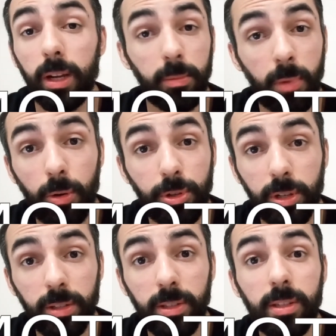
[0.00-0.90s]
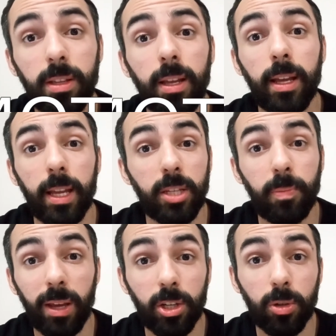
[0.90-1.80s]
emotions,
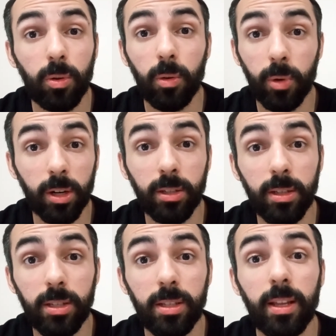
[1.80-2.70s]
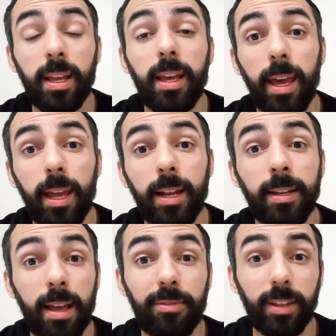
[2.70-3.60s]
spatial awareness, and
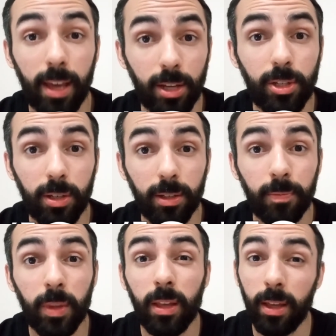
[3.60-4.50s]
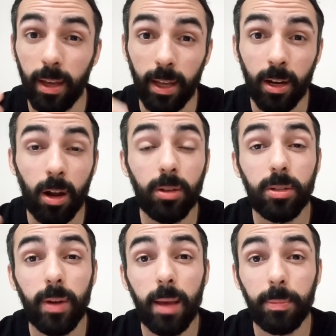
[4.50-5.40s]
navigation. And it also
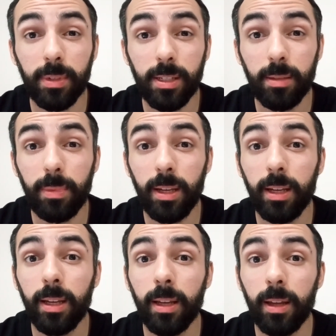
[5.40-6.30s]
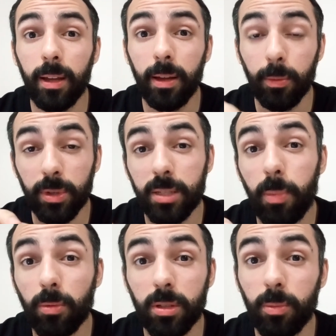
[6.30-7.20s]
happens to be
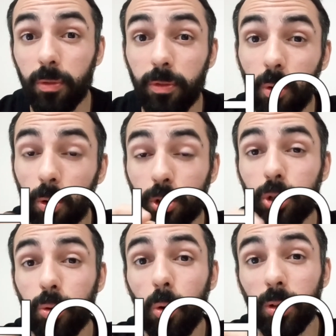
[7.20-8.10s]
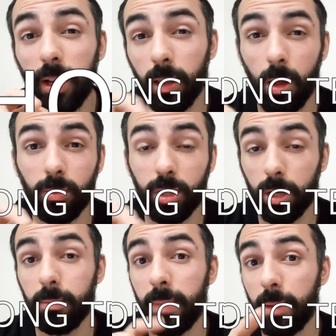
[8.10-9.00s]
responsible for short and
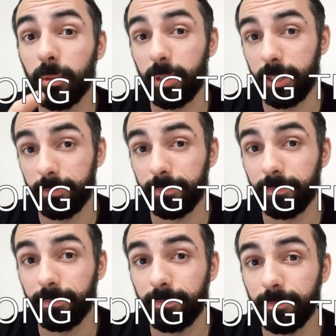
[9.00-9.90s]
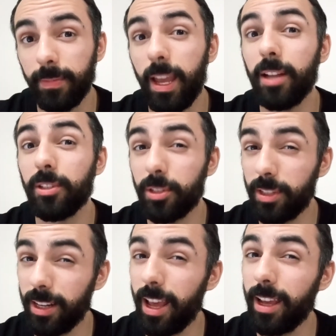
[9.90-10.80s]
long-term memory. Interesting,
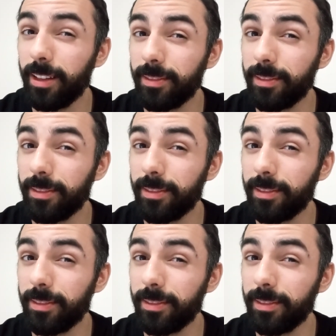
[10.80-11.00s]
hey?